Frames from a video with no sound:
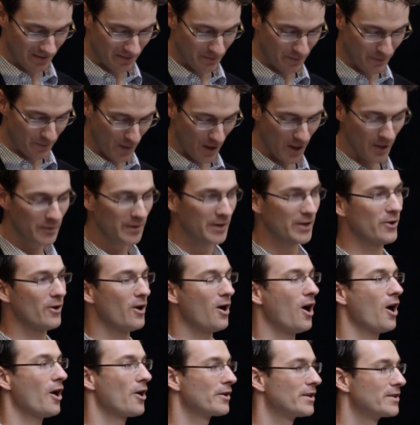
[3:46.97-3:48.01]
following your
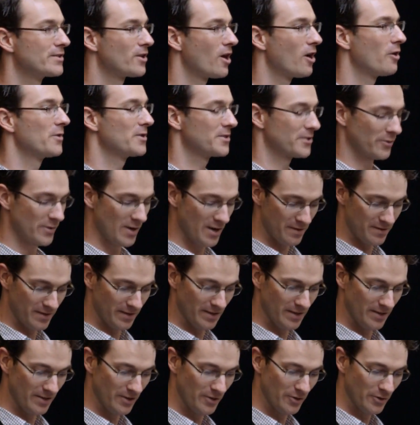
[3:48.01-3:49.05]
heart is always the right thing
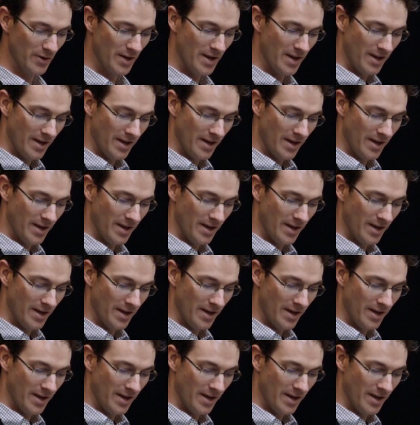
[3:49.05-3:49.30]
to do.